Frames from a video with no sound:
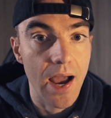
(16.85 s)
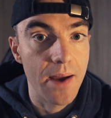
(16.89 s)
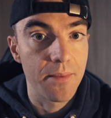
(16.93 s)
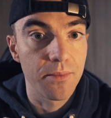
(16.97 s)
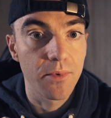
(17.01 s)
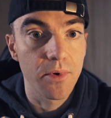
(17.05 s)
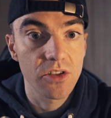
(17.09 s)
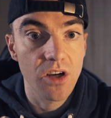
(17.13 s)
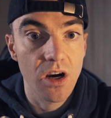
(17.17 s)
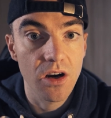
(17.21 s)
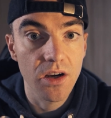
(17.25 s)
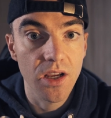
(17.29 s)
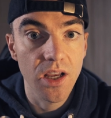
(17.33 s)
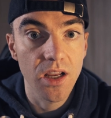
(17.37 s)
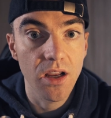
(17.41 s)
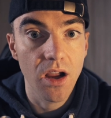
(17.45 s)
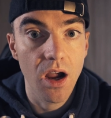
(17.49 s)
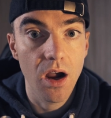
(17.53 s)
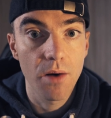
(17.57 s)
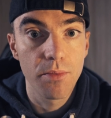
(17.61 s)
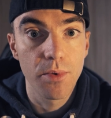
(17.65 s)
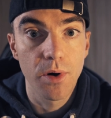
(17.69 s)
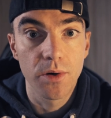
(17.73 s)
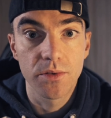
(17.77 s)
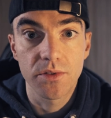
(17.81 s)
I'm talking
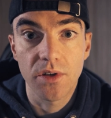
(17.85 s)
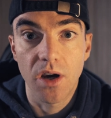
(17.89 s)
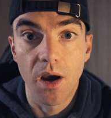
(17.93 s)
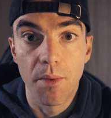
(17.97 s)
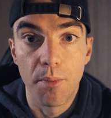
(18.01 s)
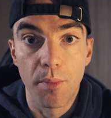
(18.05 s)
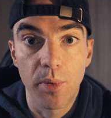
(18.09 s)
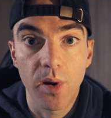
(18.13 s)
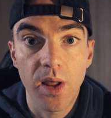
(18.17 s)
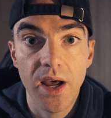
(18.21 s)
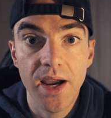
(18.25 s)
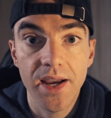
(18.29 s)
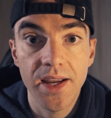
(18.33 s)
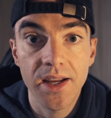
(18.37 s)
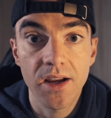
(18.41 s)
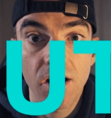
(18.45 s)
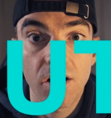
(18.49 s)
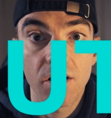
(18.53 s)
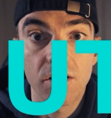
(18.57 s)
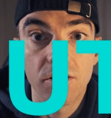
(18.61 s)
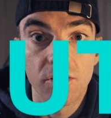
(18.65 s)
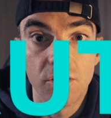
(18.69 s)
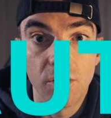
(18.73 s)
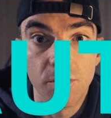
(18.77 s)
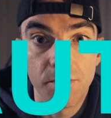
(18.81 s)
about applying
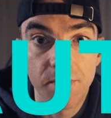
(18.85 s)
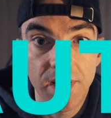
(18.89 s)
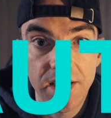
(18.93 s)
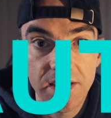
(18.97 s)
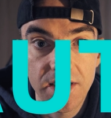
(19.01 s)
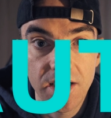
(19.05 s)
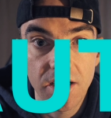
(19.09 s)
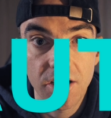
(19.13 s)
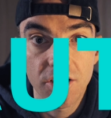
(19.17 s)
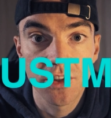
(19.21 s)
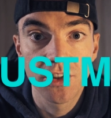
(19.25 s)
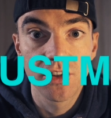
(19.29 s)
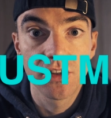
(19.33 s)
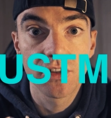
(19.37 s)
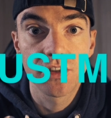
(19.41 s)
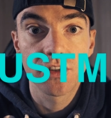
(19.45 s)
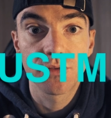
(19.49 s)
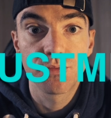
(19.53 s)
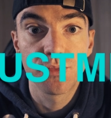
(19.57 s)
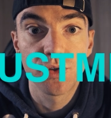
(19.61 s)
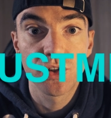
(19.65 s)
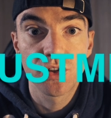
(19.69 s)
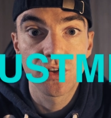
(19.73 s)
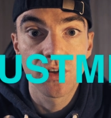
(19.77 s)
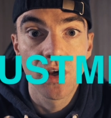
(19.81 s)
automatic
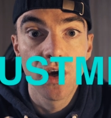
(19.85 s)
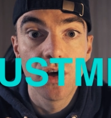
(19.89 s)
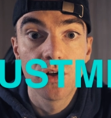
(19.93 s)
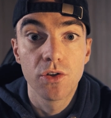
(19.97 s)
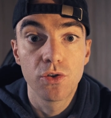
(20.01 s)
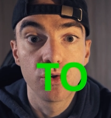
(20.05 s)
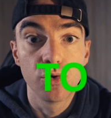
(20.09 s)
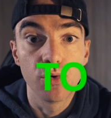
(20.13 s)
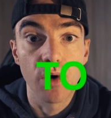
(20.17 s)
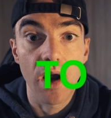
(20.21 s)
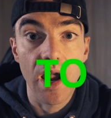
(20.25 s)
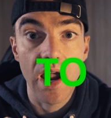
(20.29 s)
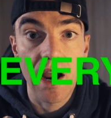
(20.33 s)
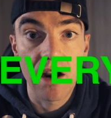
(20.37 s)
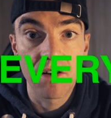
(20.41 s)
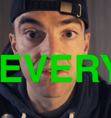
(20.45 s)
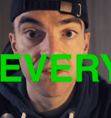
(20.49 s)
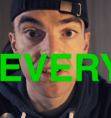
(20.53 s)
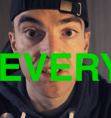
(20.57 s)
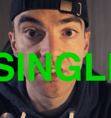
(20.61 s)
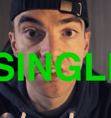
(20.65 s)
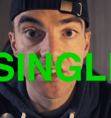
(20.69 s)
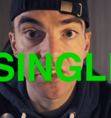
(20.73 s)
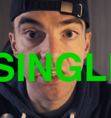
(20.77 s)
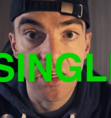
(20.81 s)
adjustments to
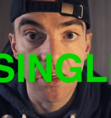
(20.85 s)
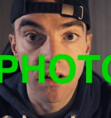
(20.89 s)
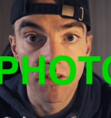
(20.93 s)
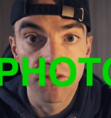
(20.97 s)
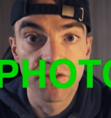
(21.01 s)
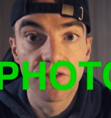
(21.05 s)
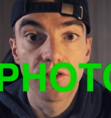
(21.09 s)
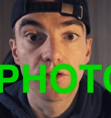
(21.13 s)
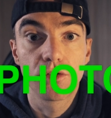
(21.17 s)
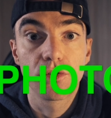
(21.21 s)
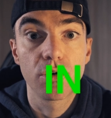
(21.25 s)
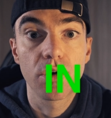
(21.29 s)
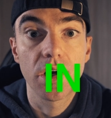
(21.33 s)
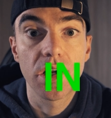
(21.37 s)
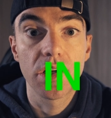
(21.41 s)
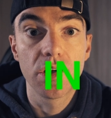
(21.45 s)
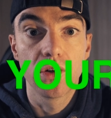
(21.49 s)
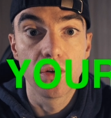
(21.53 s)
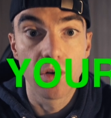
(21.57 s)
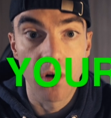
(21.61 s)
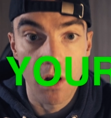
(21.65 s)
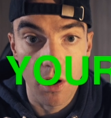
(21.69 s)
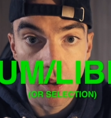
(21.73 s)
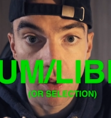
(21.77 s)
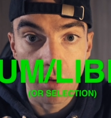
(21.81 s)
every single photo in
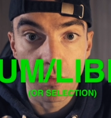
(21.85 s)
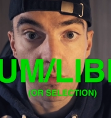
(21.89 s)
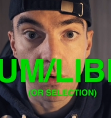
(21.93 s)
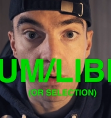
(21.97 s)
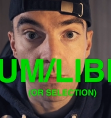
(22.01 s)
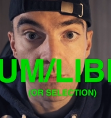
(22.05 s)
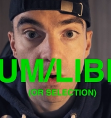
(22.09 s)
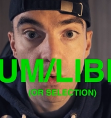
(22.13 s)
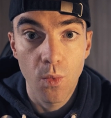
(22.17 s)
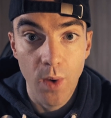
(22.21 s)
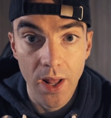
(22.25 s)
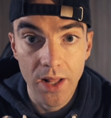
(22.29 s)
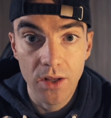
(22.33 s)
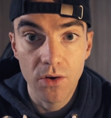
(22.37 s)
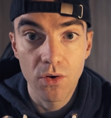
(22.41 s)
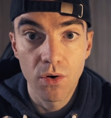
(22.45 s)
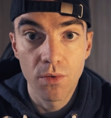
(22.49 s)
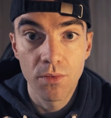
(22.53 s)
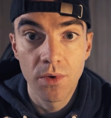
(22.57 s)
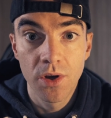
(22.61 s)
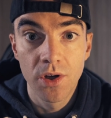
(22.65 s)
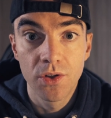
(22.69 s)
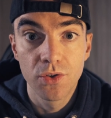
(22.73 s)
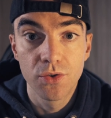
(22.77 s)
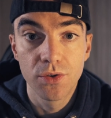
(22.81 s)
your album.
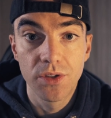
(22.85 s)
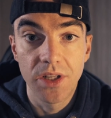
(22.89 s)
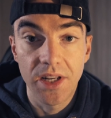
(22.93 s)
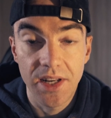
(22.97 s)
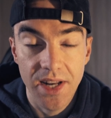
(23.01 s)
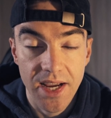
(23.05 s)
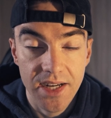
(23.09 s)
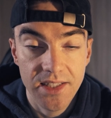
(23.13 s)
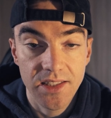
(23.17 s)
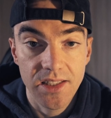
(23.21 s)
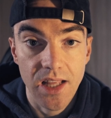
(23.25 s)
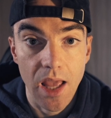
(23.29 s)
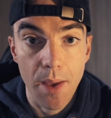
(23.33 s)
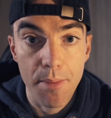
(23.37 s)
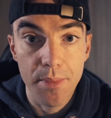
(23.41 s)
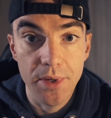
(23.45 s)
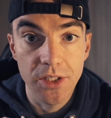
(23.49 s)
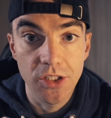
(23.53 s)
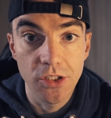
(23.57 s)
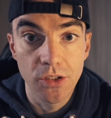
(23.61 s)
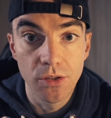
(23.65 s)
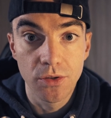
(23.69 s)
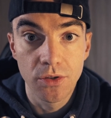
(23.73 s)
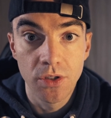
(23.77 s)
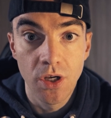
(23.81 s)
Welcome to the next
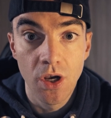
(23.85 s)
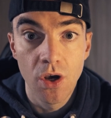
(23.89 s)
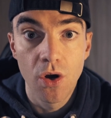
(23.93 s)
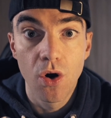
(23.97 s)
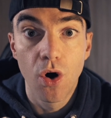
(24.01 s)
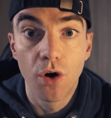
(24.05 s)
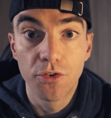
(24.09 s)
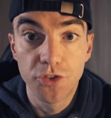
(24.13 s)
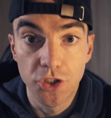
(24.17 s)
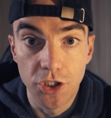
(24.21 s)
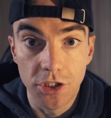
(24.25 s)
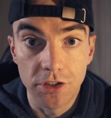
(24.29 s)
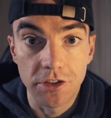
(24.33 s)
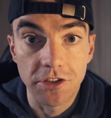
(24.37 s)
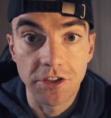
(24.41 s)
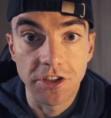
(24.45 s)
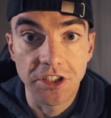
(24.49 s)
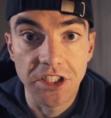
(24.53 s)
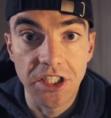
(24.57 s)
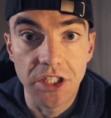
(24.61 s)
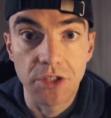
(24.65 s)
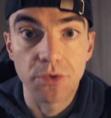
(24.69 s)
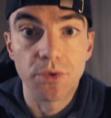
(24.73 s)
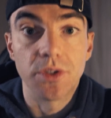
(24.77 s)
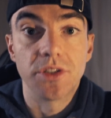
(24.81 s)
episode of Shutter
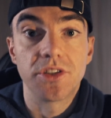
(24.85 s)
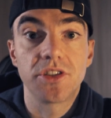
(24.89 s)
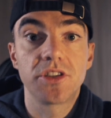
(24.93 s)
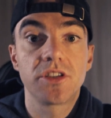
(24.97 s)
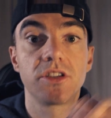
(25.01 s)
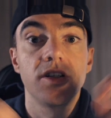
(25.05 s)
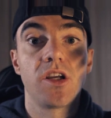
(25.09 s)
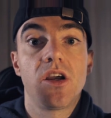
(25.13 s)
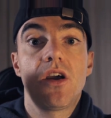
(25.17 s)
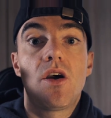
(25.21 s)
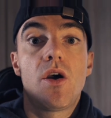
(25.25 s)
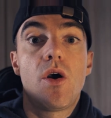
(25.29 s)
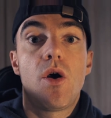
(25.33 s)
Secrets.